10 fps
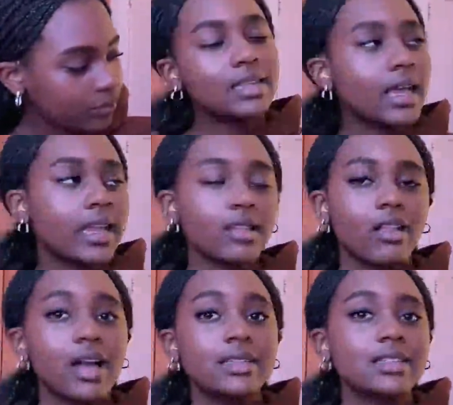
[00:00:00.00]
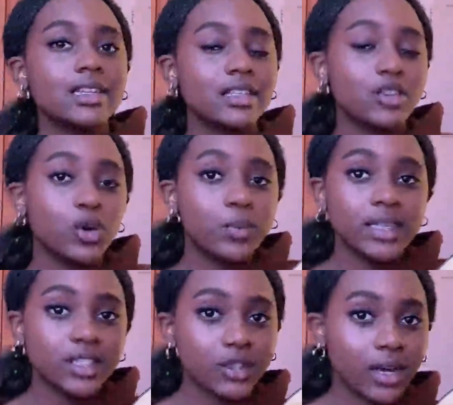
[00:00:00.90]
Second last is your
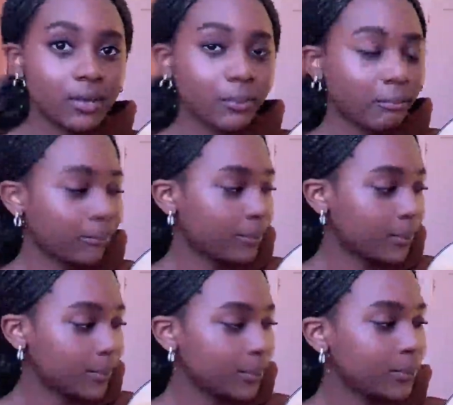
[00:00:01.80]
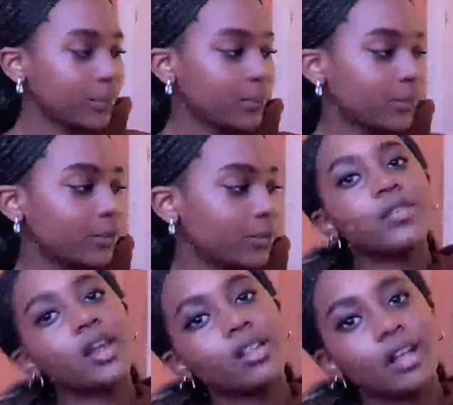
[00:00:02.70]
B string.
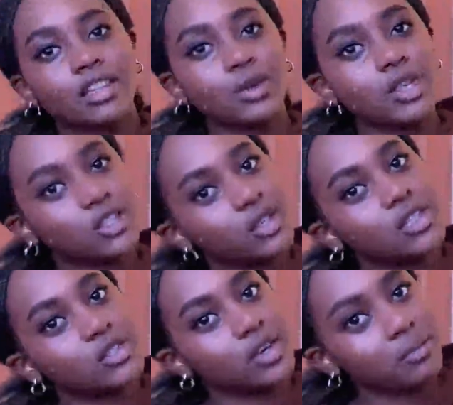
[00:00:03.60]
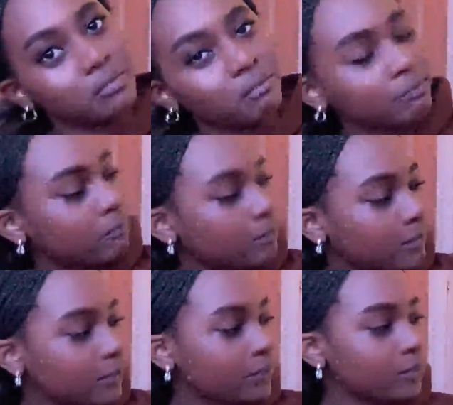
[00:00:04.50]
Very last one is your E string.
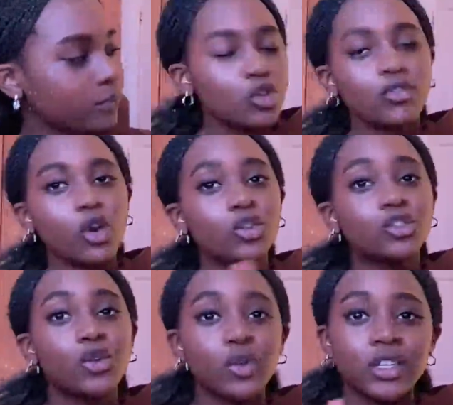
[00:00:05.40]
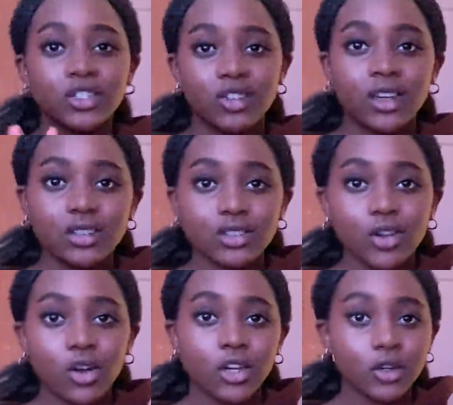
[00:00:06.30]
You've got 2 E strings
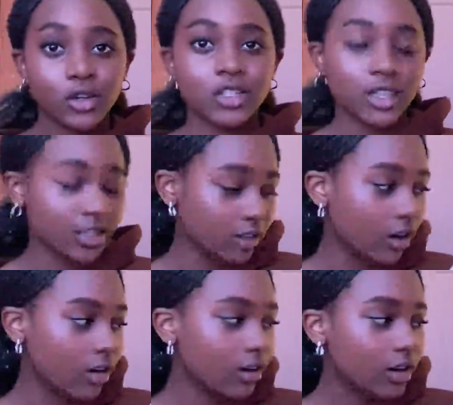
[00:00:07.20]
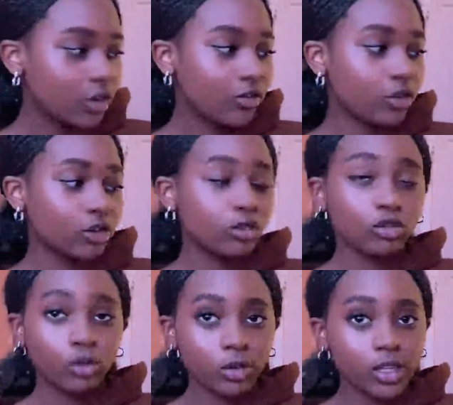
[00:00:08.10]
on an acoustic guitar. You've got your
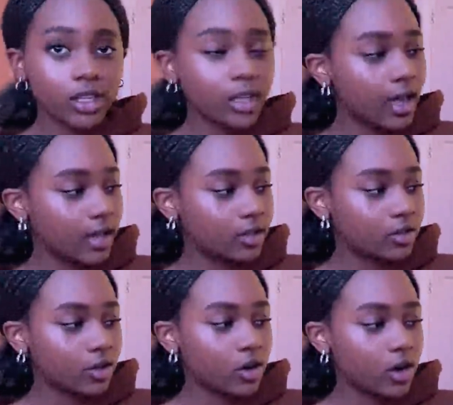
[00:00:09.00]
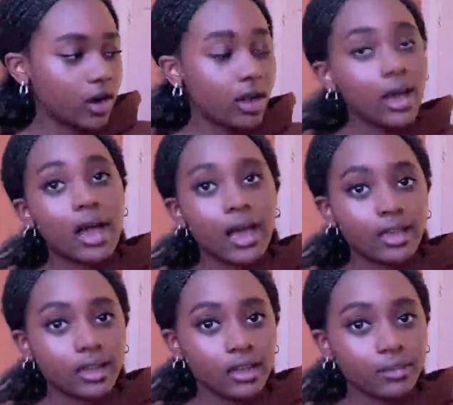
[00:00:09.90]
low E and your high
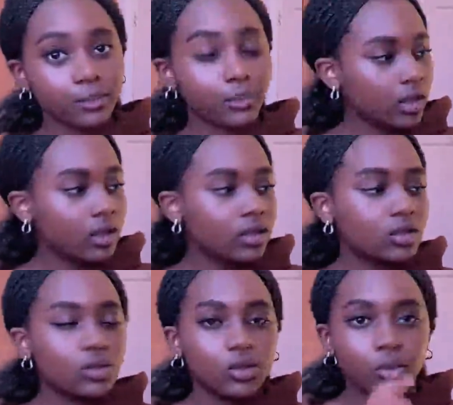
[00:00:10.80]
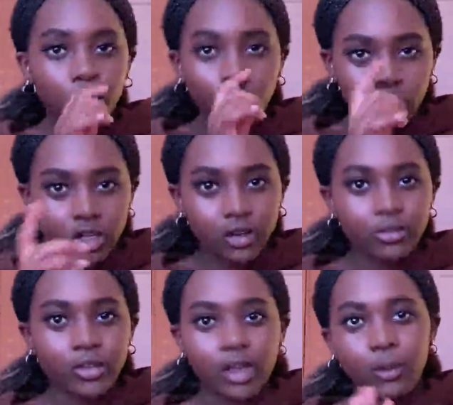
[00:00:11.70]
E. So watch out for
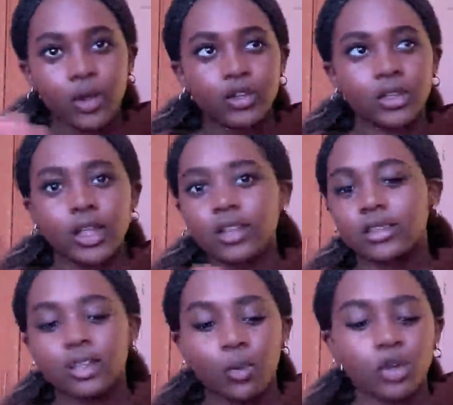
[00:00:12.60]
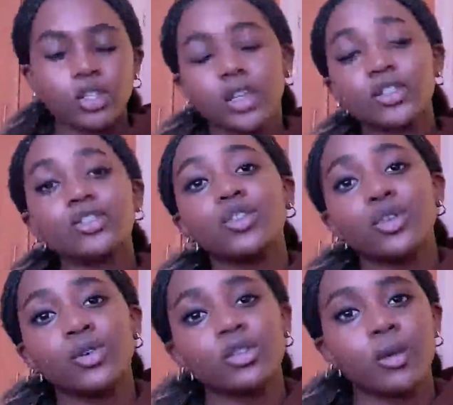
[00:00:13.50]
that when you're let's say watching a
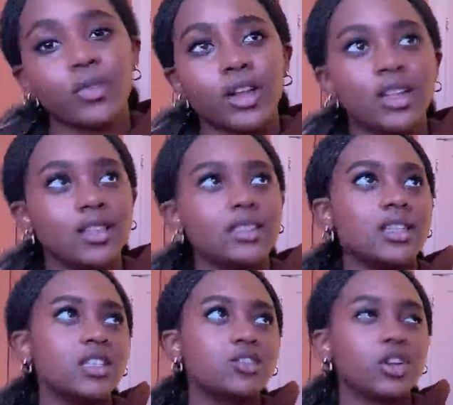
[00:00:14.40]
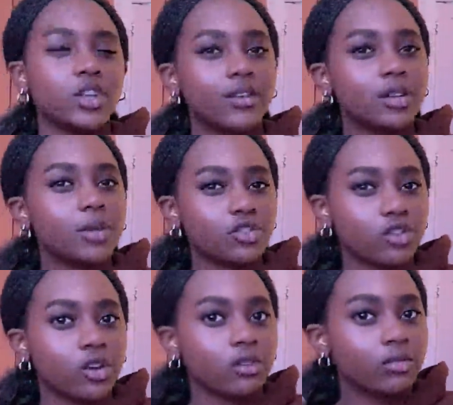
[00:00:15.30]
tutorial or something and then they say E string, you have to make
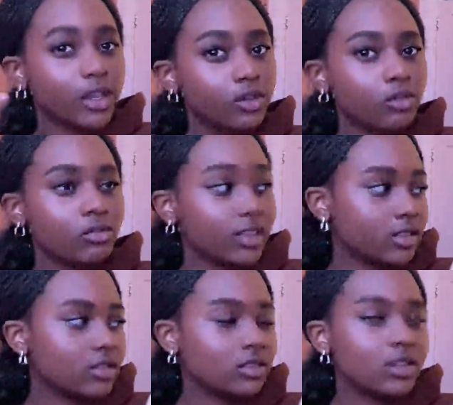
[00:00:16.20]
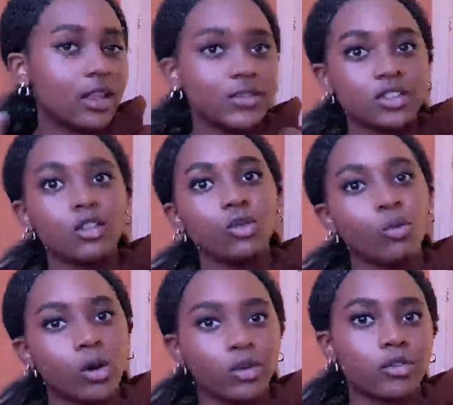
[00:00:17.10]
sure that you listen if it's the low
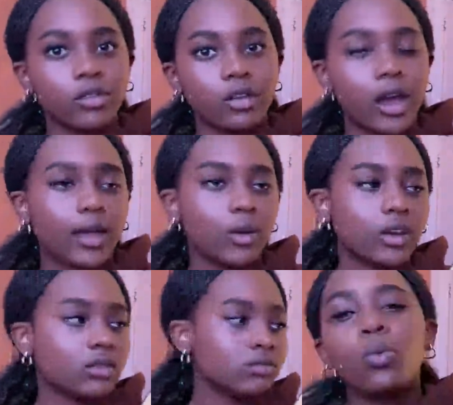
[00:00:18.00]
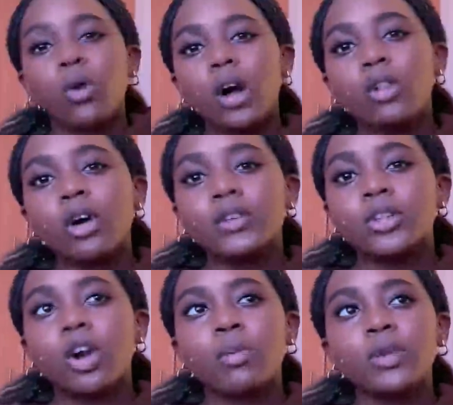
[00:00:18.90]
one or the high one. What a lot of
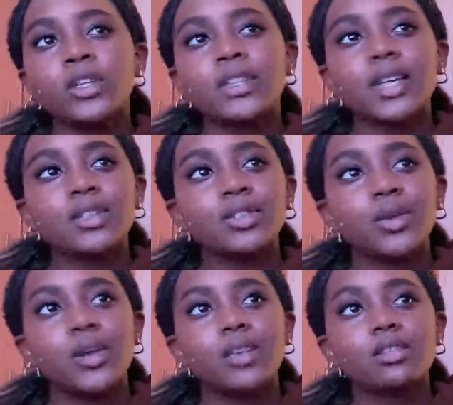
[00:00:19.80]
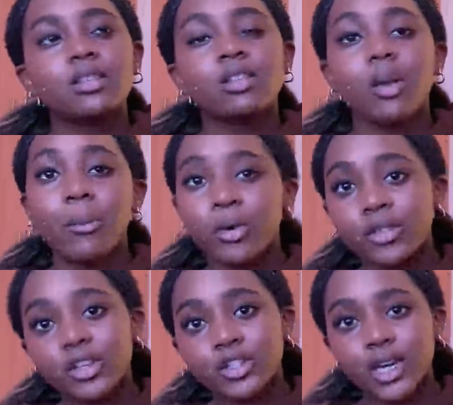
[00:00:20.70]
guitar players like to do is number
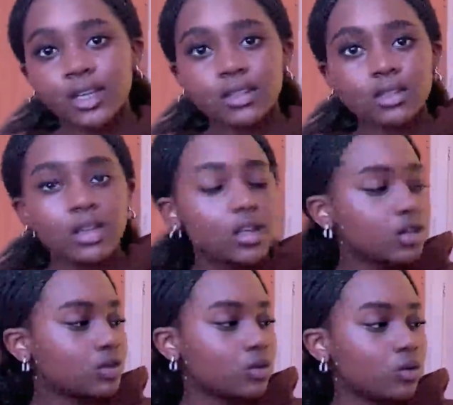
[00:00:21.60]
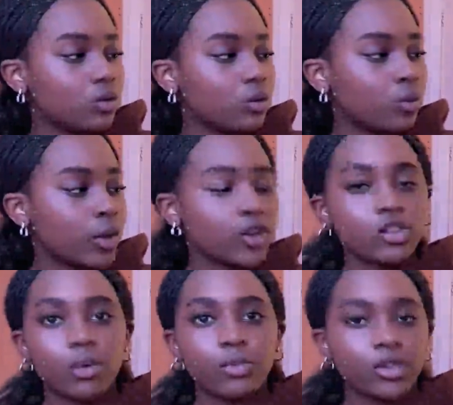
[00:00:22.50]
the strings. So when you're
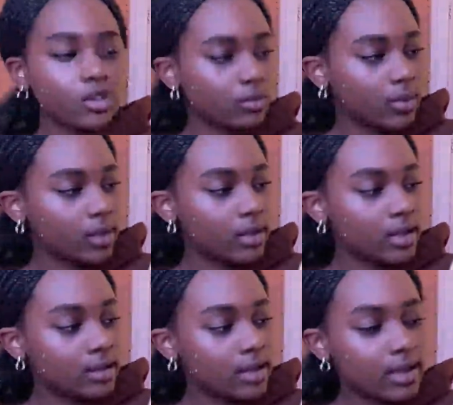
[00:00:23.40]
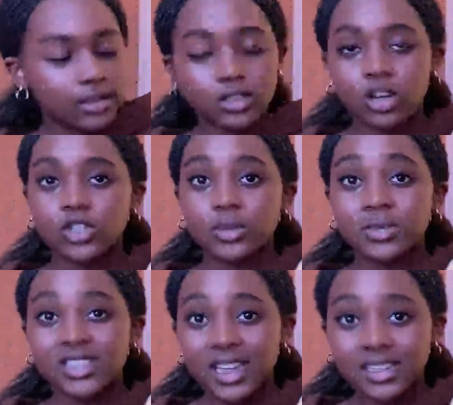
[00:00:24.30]
numbering them, it starts from
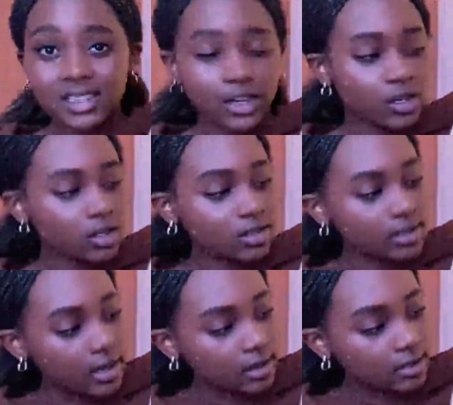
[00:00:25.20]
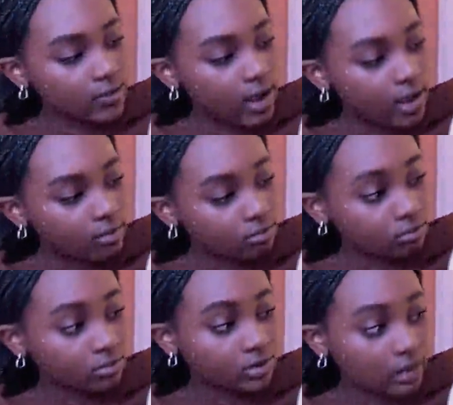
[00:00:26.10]
6 here, 6,
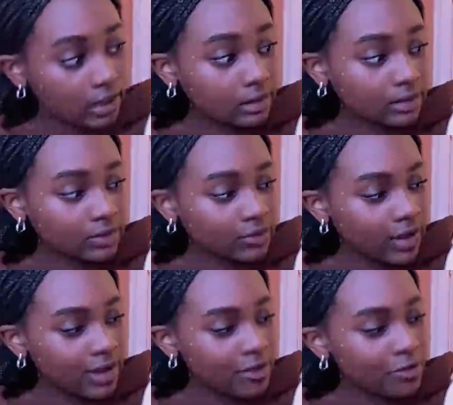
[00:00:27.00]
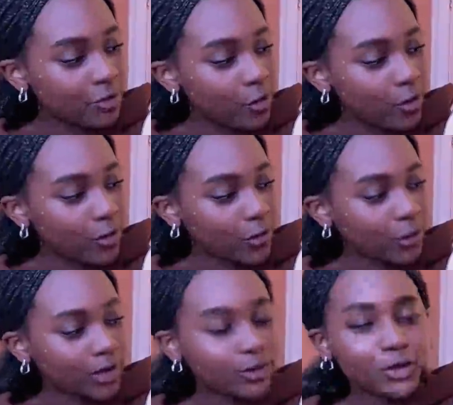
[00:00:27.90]
5, 4,
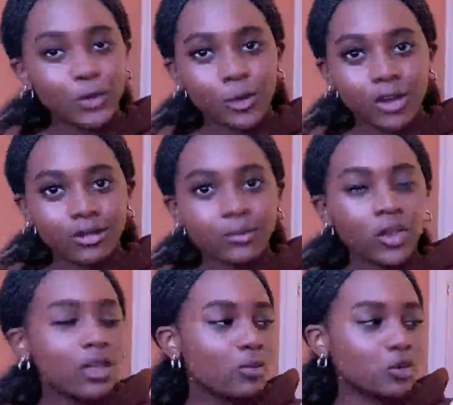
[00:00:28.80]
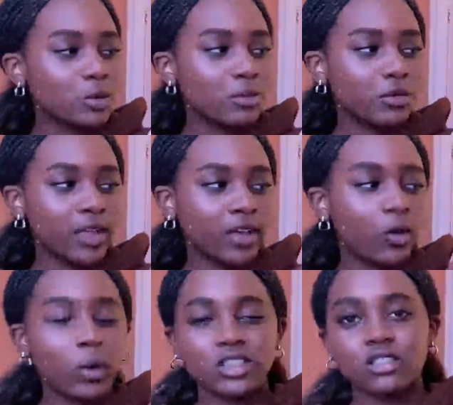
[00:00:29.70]
3, 2, 1. Most people
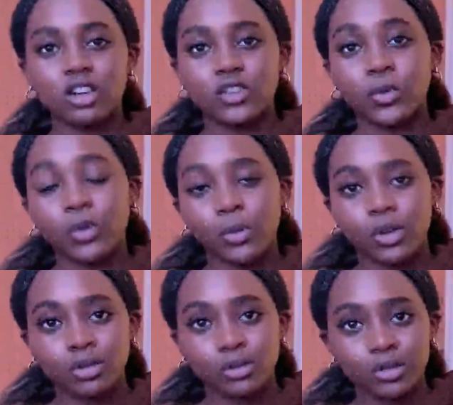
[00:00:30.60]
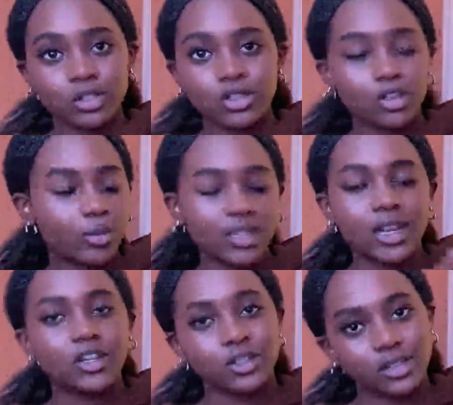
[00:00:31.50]
think 1 starts from the one closest to you, but it's
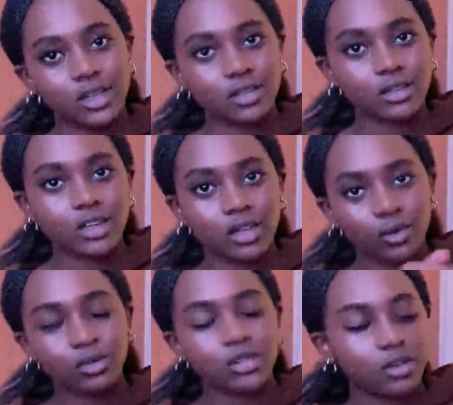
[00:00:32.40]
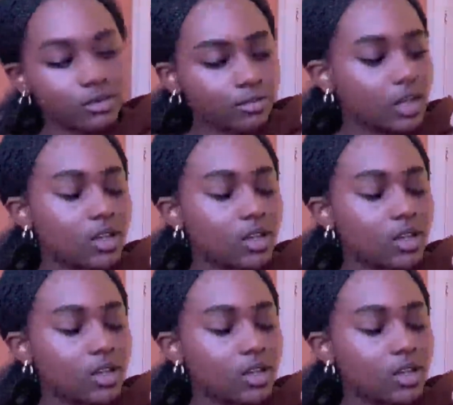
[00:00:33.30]
actually 6 and then it goes down.